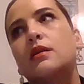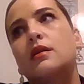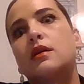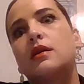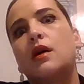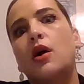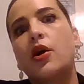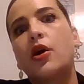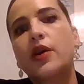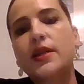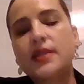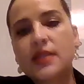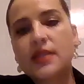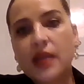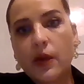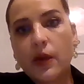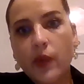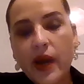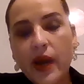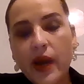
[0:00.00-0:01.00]
RSA
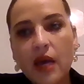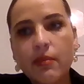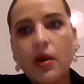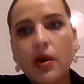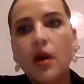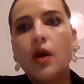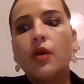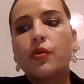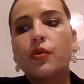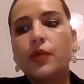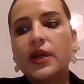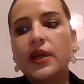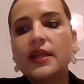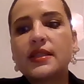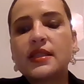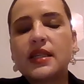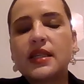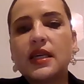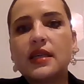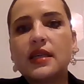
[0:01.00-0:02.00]
Web
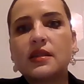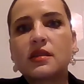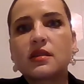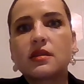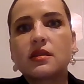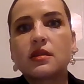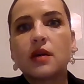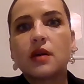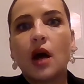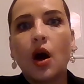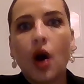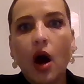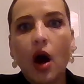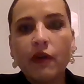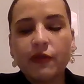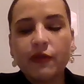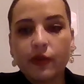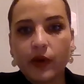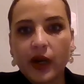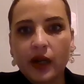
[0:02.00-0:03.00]
reassess our
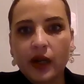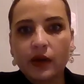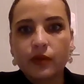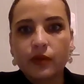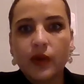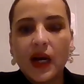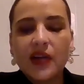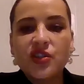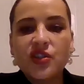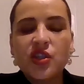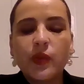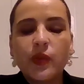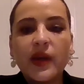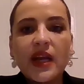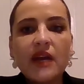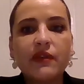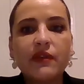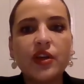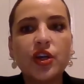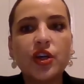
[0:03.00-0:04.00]
offering, right? So
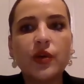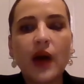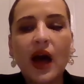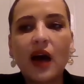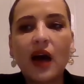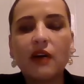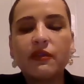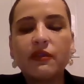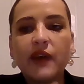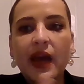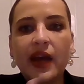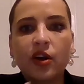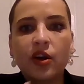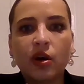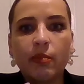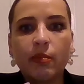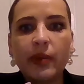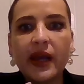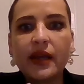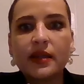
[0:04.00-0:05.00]
whenever you have a
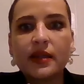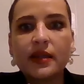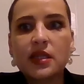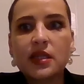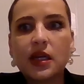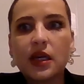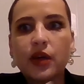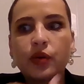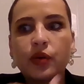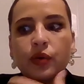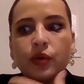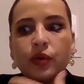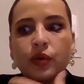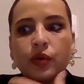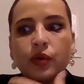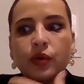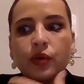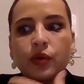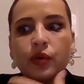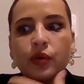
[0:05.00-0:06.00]
competitor
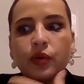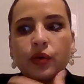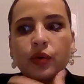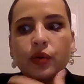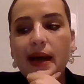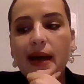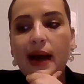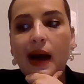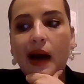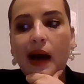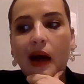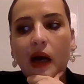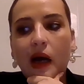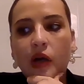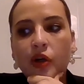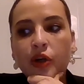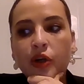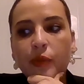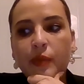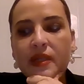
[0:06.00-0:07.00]
who
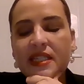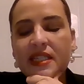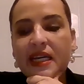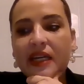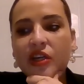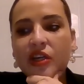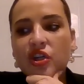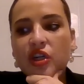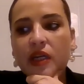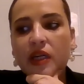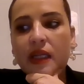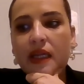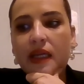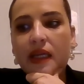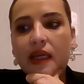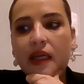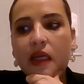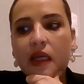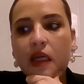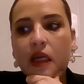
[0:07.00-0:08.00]
could
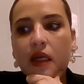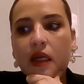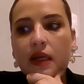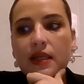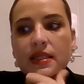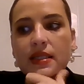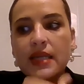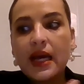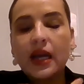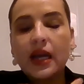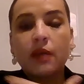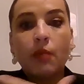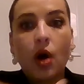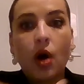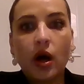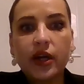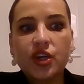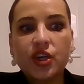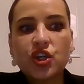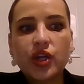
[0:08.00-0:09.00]
potentially take
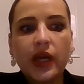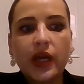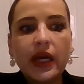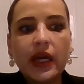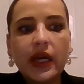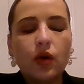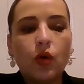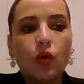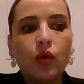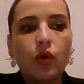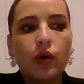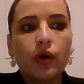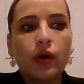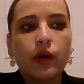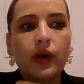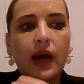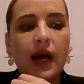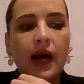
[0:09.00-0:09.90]
market share, or